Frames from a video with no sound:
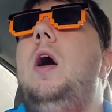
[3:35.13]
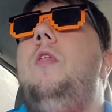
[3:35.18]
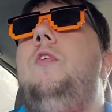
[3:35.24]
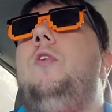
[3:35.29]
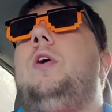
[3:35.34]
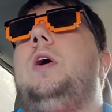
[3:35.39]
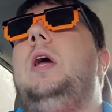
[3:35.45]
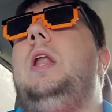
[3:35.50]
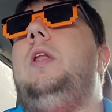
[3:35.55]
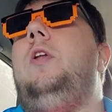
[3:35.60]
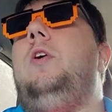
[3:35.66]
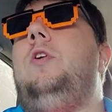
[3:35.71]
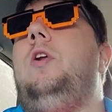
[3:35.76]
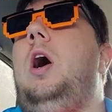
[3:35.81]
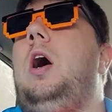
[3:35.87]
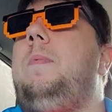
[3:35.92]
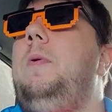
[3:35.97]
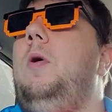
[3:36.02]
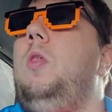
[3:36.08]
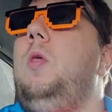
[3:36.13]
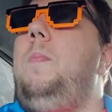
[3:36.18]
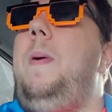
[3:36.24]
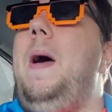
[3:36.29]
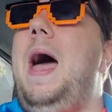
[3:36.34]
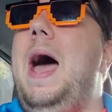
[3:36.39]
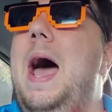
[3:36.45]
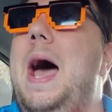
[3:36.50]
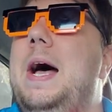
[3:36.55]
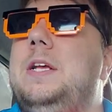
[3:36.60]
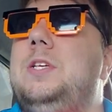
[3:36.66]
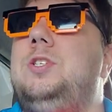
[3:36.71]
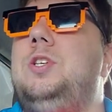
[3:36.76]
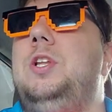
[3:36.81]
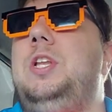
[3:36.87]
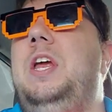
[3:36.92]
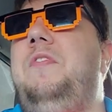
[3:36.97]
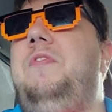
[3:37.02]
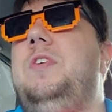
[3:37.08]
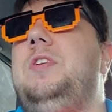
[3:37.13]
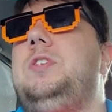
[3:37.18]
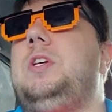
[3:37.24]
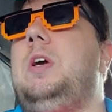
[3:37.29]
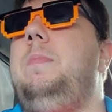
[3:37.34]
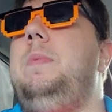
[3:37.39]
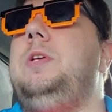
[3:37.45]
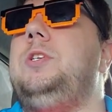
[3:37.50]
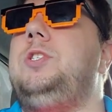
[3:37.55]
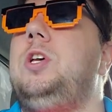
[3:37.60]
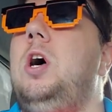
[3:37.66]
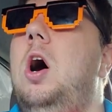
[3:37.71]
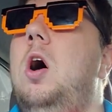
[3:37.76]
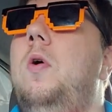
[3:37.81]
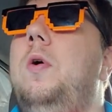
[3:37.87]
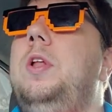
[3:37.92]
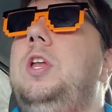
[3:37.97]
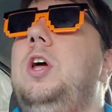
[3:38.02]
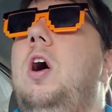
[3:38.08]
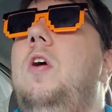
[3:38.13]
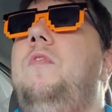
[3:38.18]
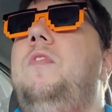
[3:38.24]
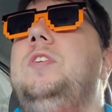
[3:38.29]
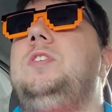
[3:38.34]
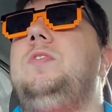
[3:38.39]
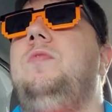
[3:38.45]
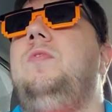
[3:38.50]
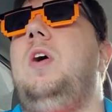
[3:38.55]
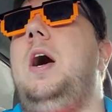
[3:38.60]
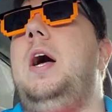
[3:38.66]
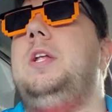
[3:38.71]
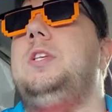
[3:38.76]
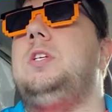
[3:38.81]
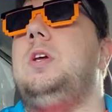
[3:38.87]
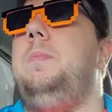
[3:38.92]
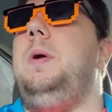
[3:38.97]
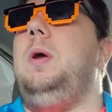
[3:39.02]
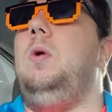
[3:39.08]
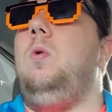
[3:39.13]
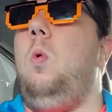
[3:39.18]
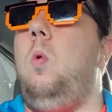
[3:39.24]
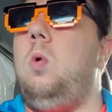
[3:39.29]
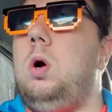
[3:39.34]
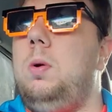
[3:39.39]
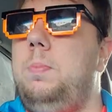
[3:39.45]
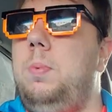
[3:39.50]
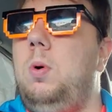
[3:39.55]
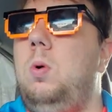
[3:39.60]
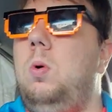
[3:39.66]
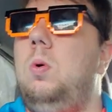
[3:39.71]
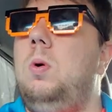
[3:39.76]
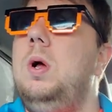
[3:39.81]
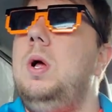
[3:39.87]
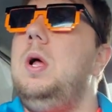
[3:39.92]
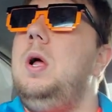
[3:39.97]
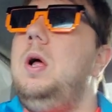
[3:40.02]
They're not going to be able to pass. The defense is going to be solid. The offensive line is going to be horrible.